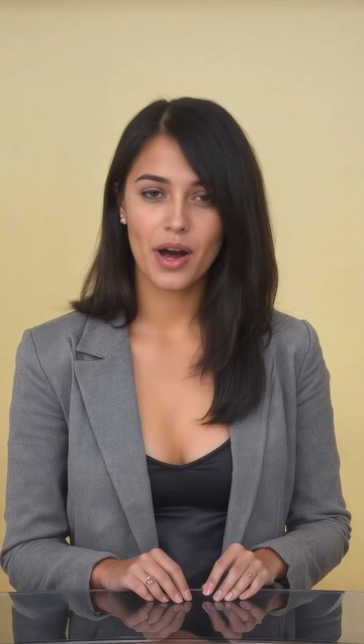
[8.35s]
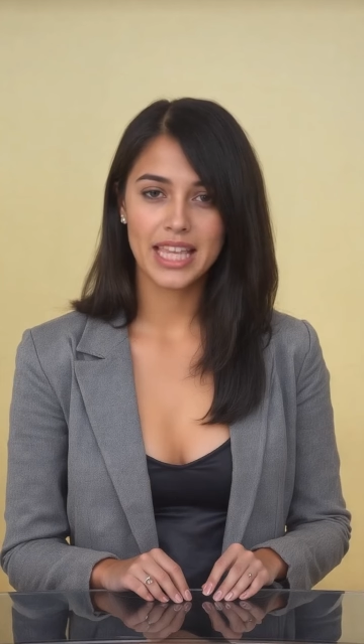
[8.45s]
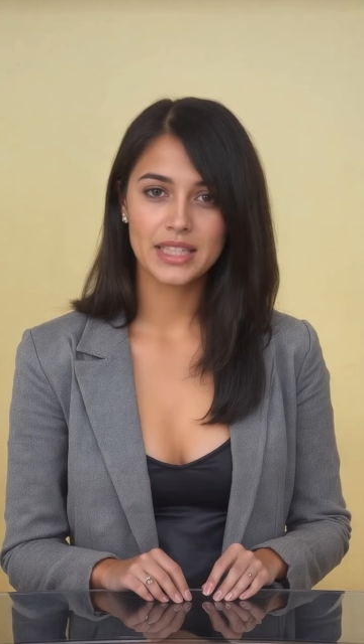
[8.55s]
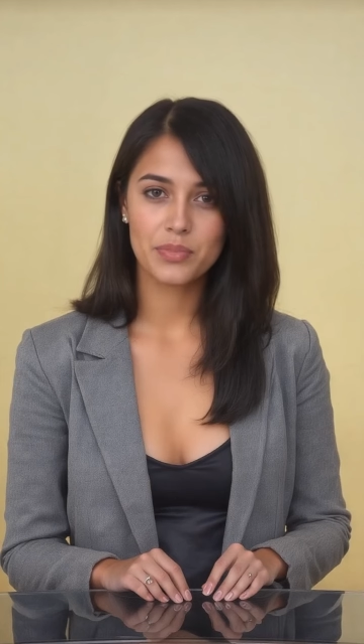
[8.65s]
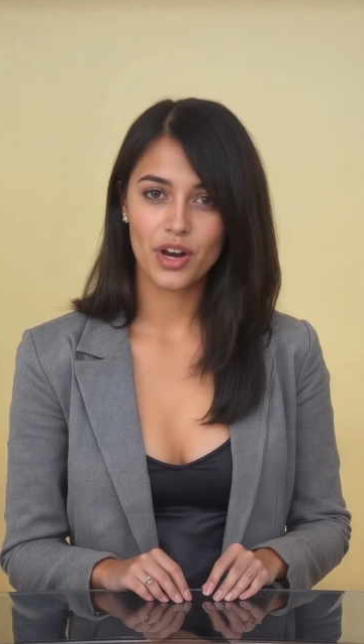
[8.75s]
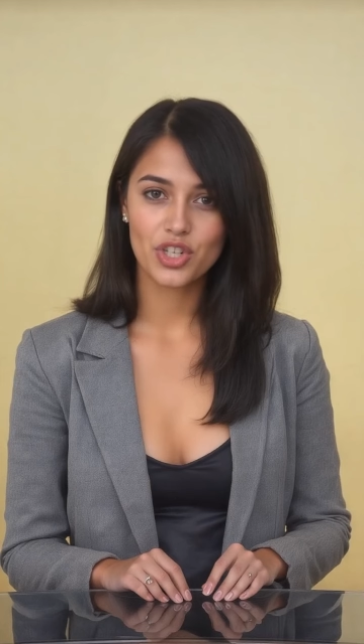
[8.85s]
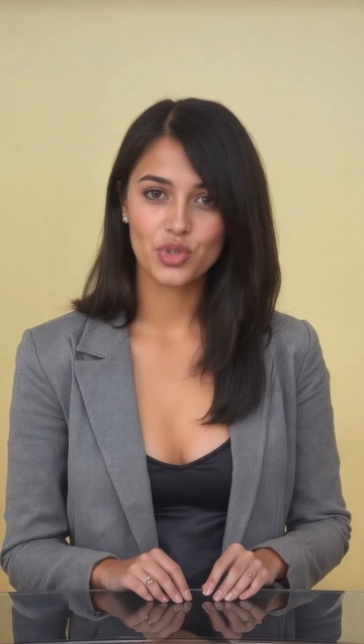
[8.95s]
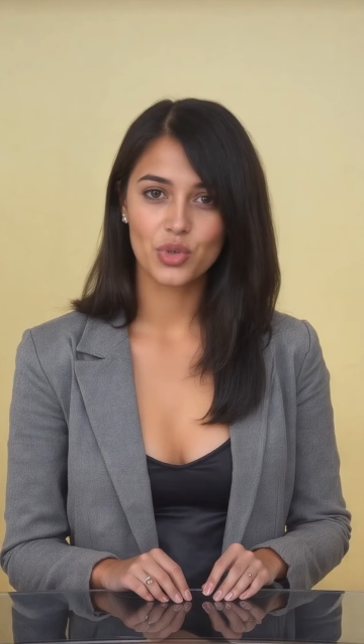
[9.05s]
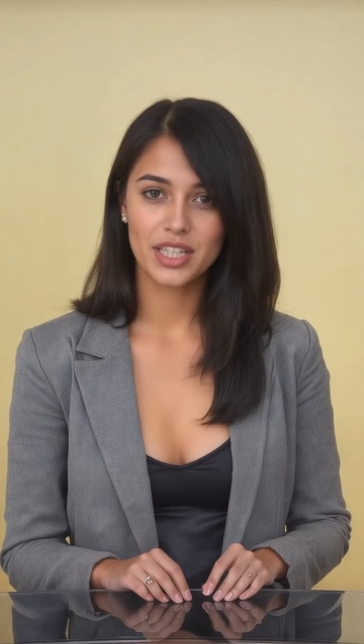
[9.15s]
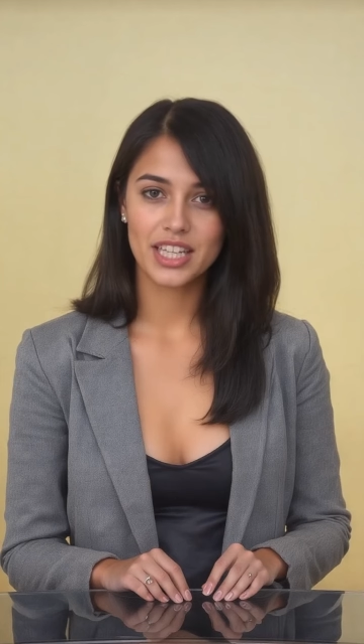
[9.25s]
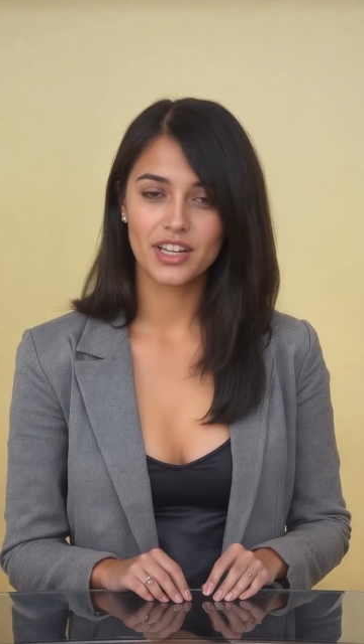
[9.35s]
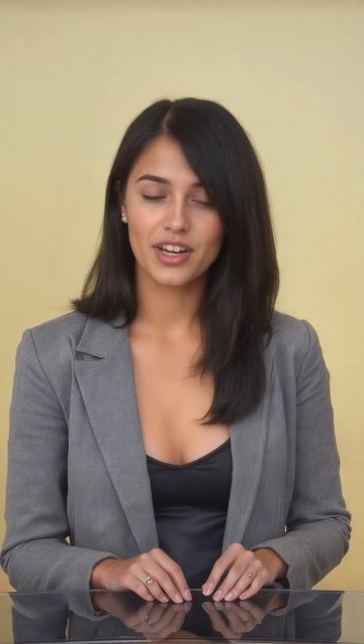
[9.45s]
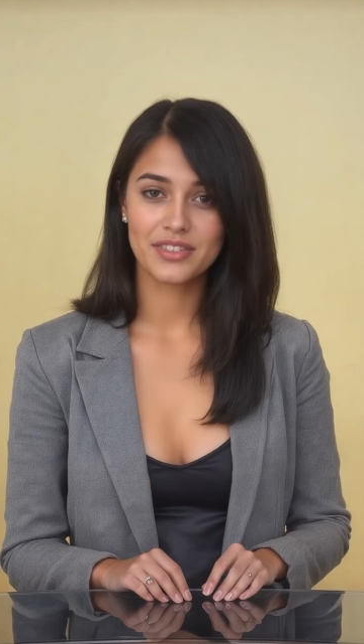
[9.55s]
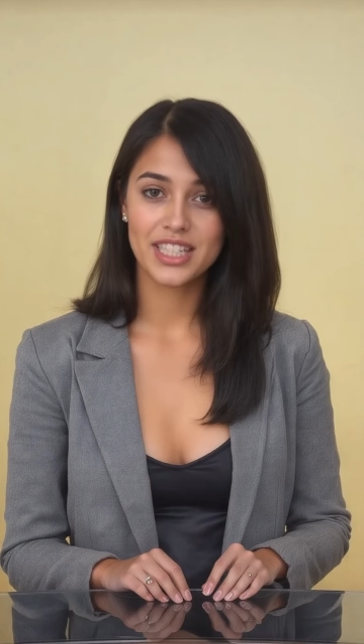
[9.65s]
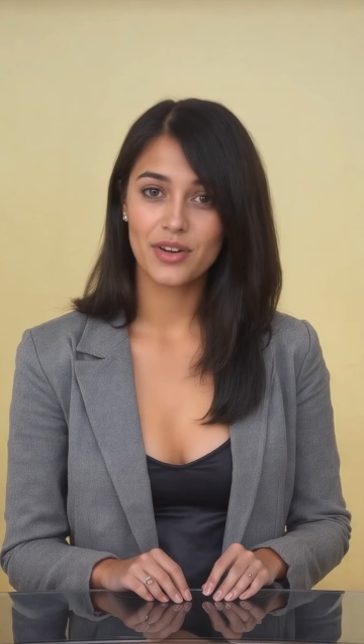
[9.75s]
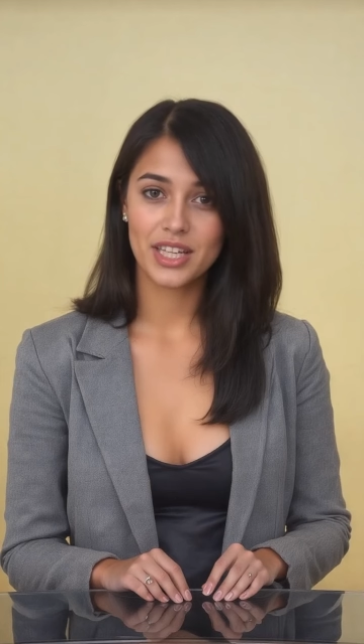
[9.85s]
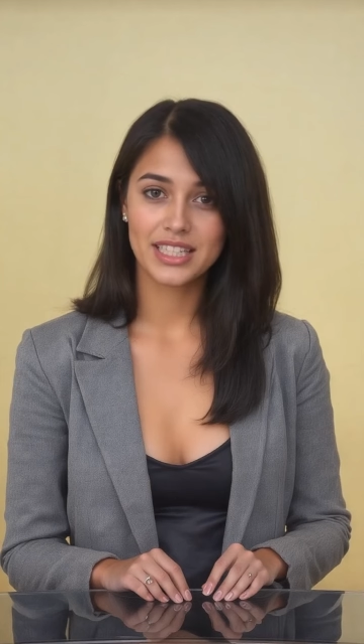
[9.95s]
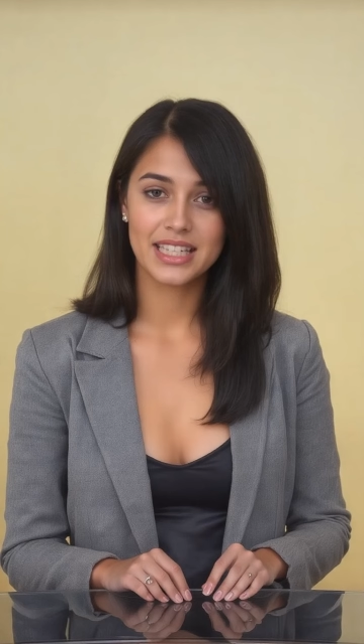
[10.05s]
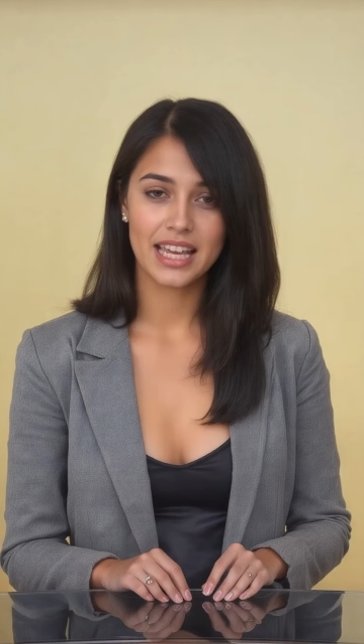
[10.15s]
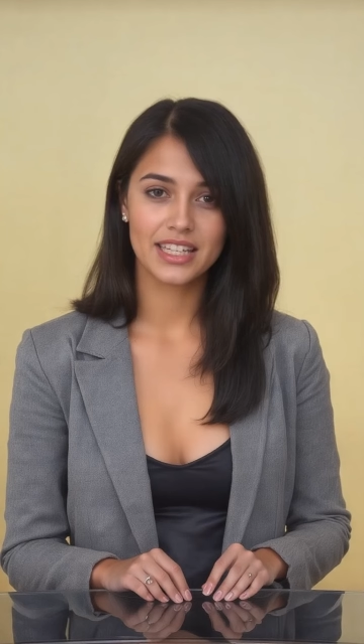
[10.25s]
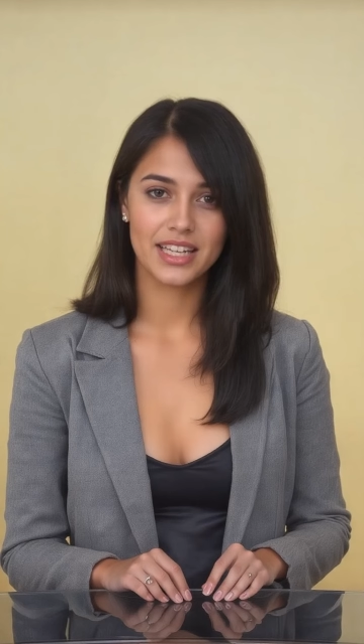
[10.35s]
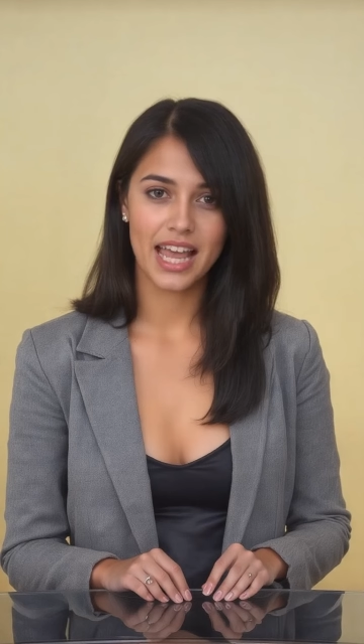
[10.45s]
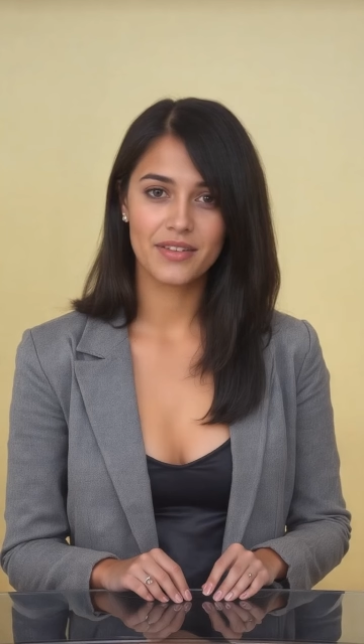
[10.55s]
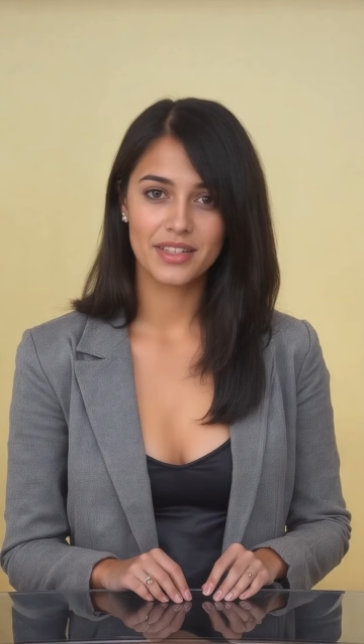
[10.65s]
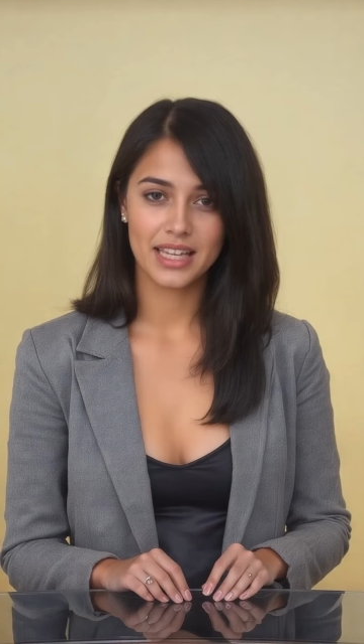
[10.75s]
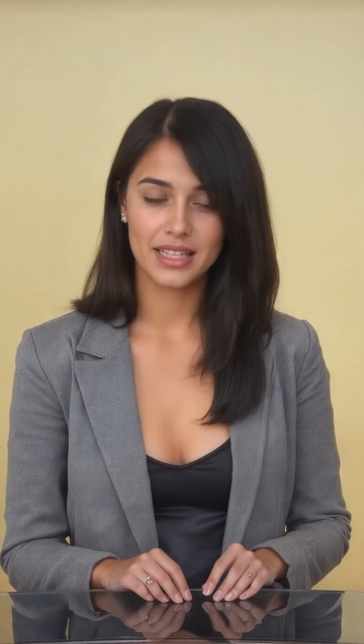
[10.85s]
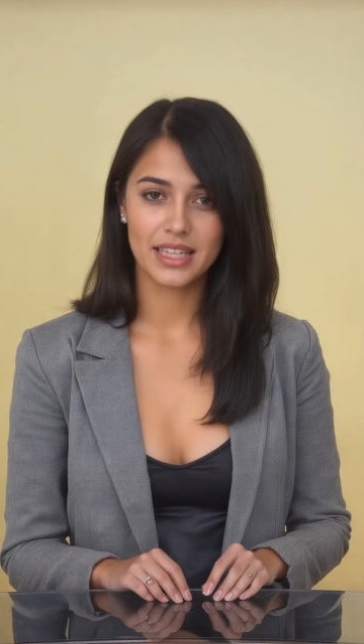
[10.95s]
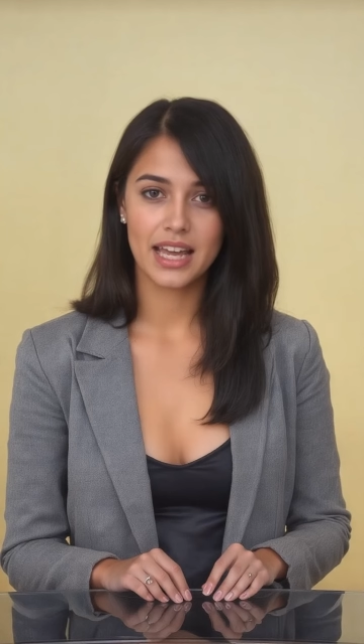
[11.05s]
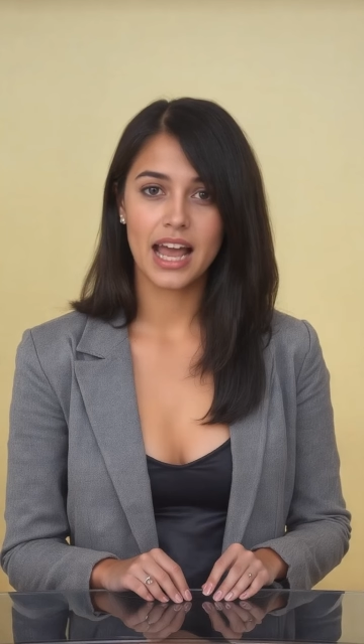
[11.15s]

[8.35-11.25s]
and spiritual leader of Syria's Latin Catholics,